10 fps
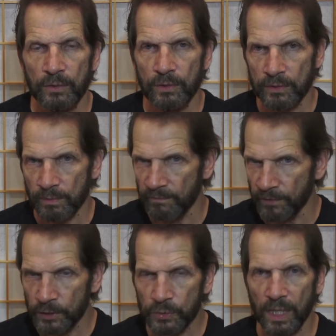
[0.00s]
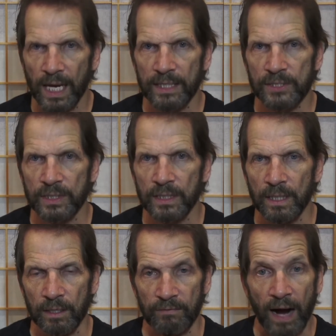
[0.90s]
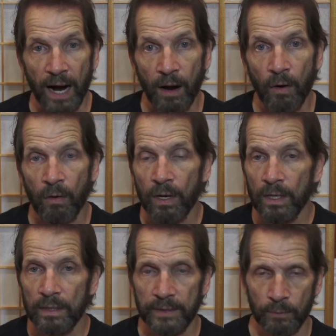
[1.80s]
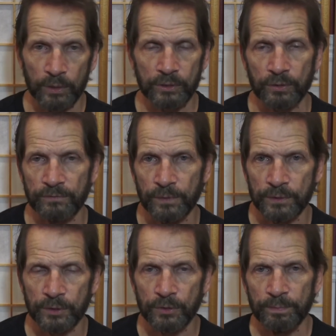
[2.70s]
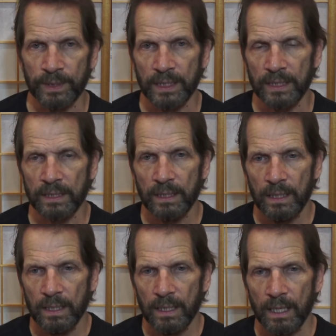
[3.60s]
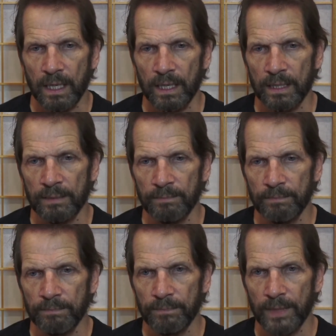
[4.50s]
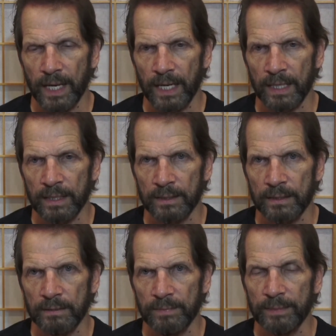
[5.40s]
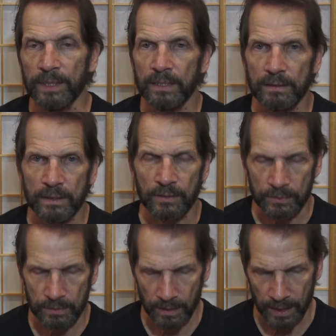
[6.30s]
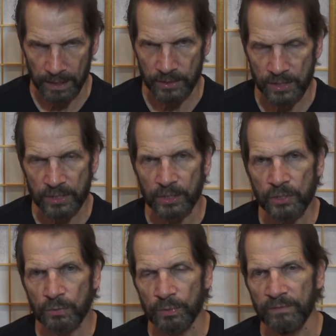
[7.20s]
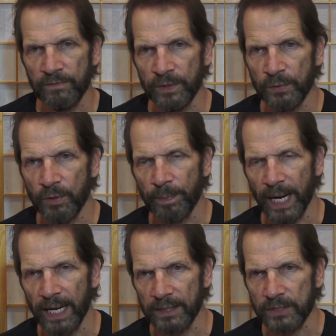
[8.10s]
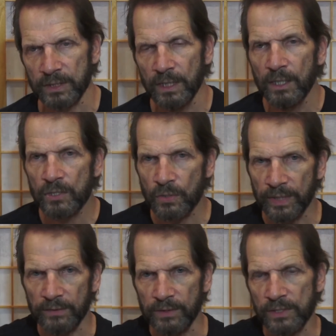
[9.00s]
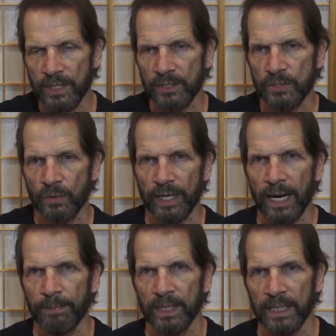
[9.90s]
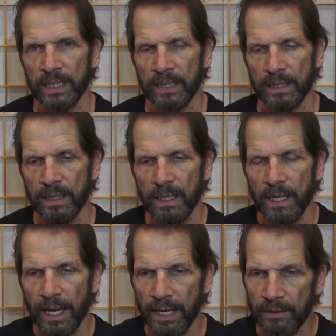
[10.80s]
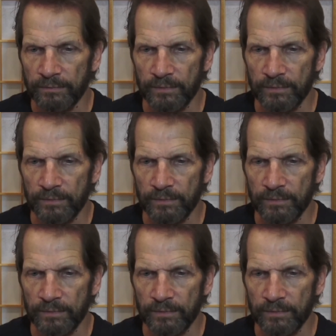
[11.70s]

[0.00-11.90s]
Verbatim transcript: some visualizing of how they wish their future to be. Um, and maybe you know as i said to review the past so that these things don't happen again and if,